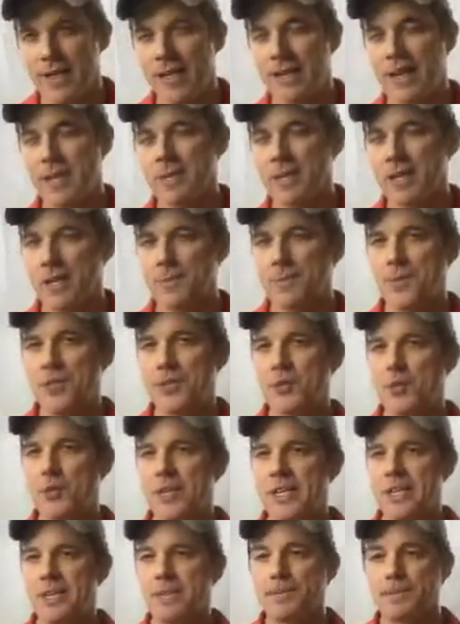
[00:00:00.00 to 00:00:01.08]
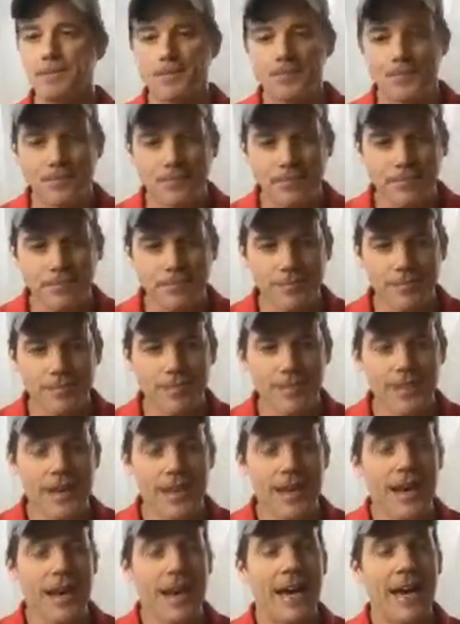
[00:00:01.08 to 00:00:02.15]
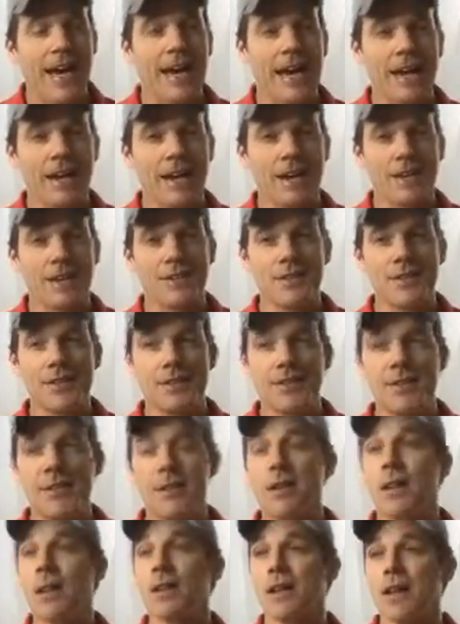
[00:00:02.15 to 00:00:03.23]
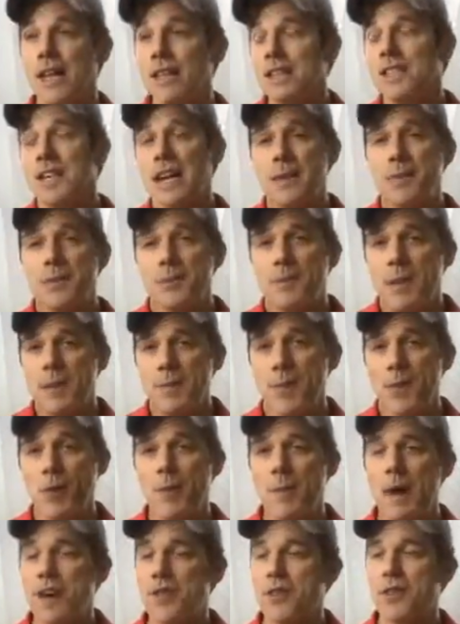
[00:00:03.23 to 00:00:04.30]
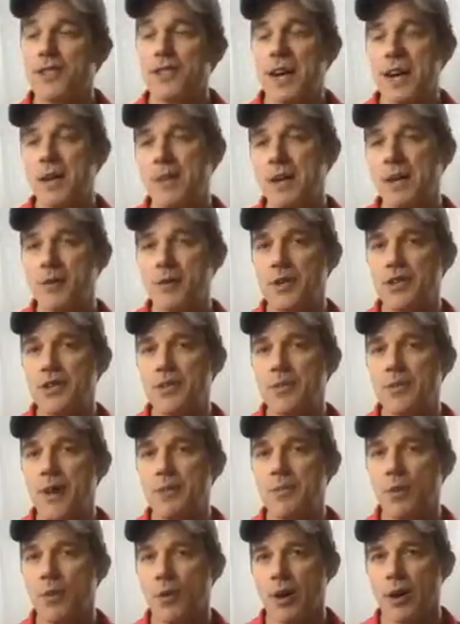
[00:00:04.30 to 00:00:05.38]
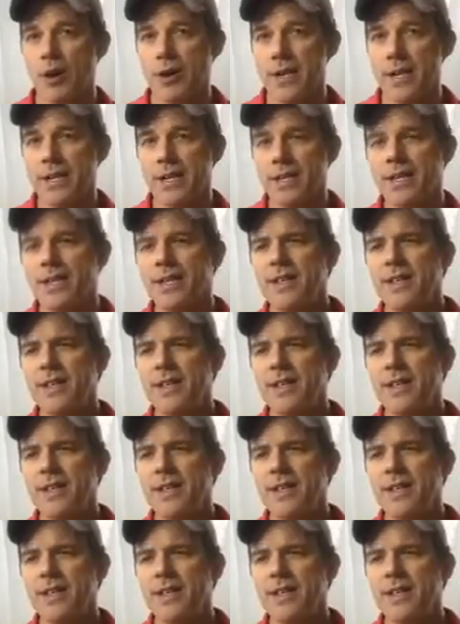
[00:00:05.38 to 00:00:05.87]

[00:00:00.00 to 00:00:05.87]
coming up this week. And a lot of times people, by the time they reach February,